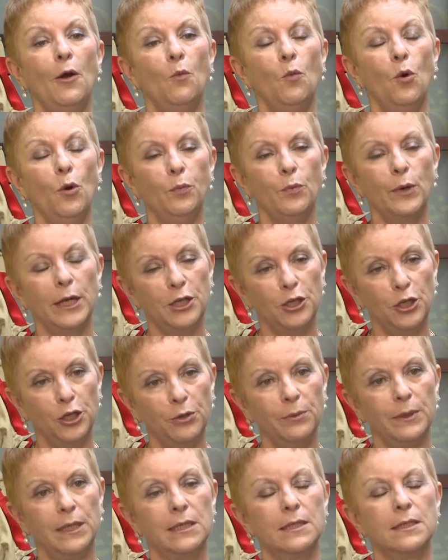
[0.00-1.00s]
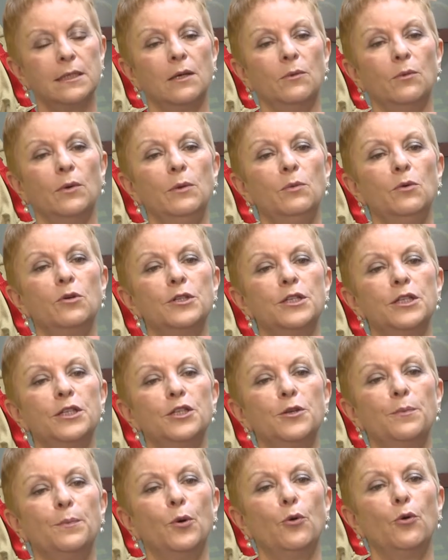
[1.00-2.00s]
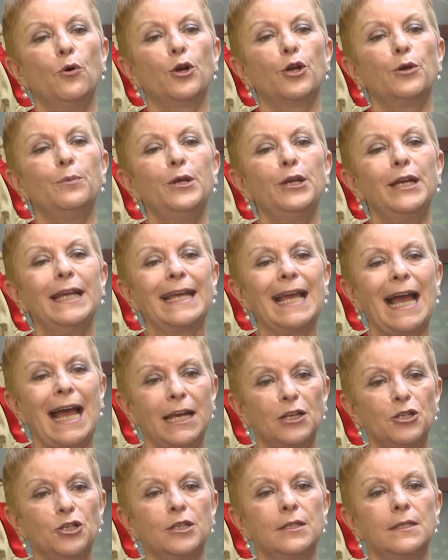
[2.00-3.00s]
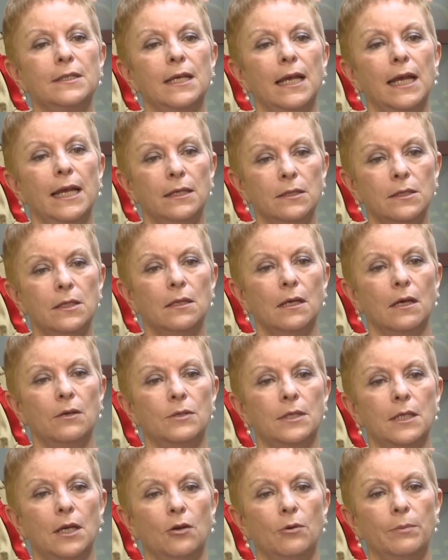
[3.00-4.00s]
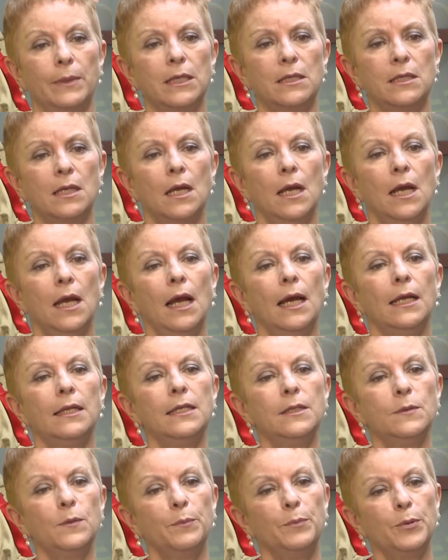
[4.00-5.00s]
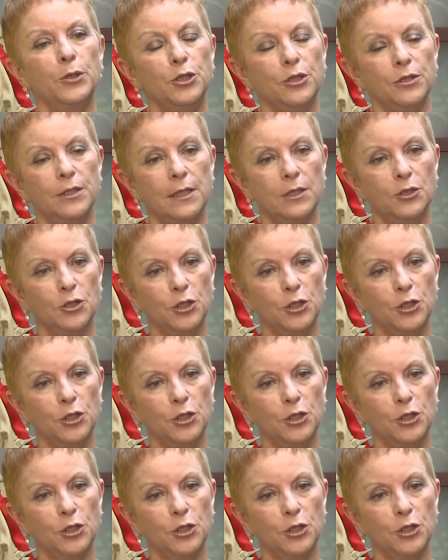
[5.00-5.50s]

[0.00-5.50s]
What we knew is that we wanted to put communications into those helmets, and this would produce a